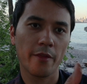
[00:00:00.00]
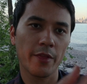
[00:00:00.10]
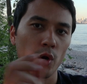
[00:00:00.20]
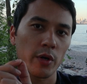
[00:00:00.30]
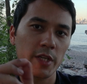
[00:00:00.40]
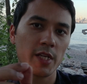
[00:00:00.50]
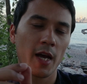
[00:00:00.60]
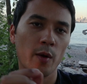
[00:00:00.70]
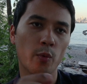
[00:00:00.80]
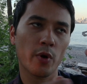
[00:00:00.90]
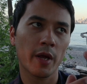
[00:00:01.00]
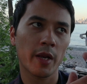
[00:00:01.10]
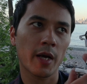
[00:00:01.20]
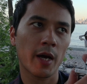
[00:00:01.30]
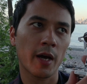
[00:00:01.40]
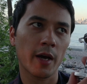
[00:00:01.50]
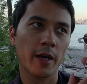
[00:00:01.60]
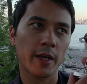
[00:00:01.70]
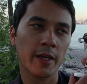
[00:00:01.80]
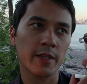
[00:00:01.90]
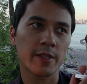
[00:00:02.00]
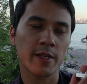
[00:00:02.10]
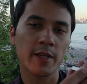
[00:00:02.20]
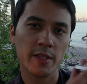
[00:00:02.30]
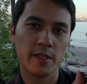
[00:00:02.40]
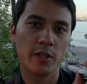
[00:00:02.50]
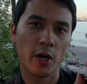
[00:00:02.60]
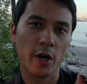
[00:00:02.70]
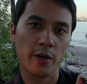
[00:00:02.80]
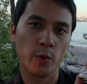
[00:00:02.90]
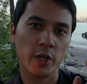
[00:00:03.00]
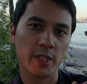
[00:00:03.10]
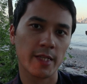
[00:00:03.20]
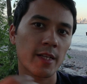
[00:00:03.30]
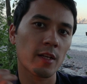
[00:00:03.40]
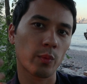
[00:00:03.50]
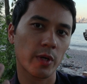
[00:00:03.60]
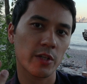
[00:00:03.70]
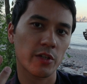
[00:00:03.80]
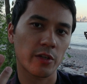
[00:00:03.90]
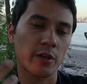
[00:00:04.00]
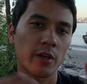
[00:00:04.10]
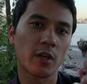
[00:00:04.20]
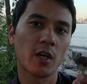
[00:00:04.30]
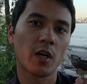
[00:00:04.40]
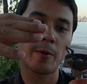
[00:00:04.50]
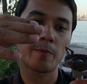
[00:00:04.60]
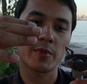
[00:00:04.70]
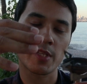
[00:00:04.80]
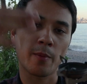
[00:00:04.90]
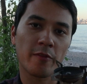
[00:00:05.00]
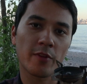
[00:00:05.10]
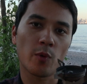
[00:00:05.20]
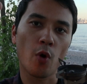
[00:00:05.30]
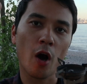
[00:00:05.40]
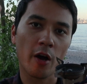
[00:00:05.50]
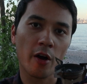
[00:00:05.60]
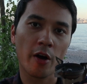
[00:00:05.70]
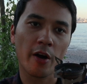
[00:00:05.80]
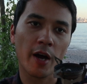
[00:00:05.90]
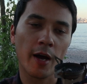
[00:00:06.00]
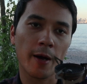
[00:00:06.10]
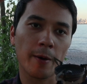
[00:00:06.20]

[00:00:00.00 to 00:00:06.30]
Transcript: The only time when it didn't start was in the winter. Some of the water,